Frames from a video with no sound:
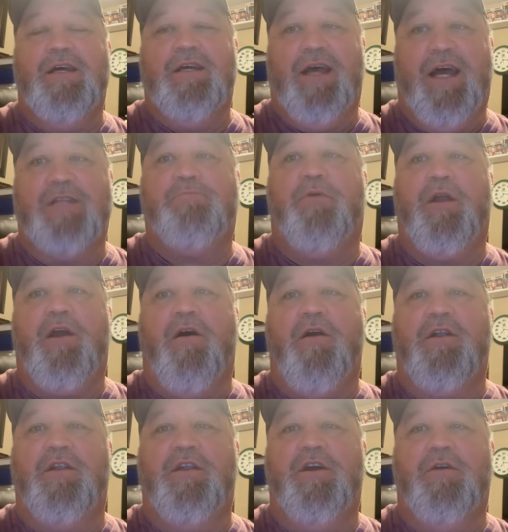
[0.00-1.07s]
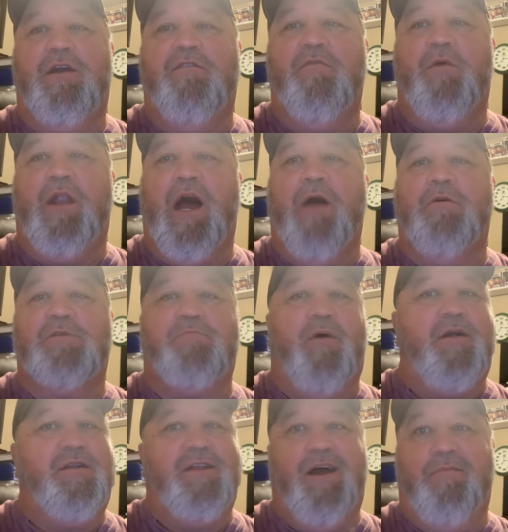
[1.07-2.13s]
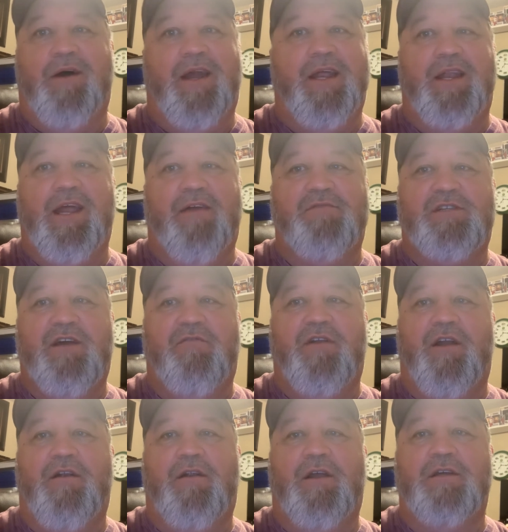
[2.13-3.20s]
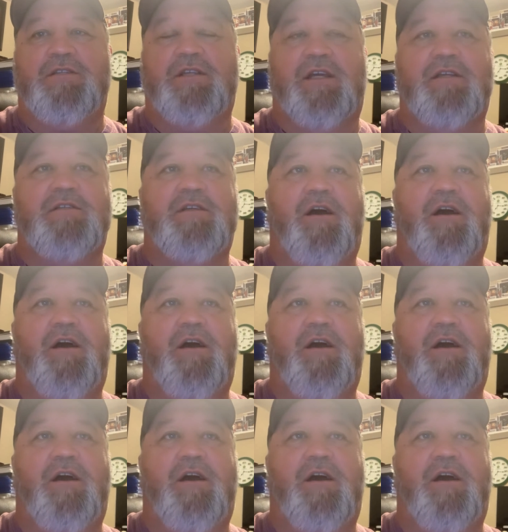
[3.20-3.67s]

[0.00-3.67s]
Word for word: That's pretty hard to do. Even when I was part-time, I didn't have 700 listings.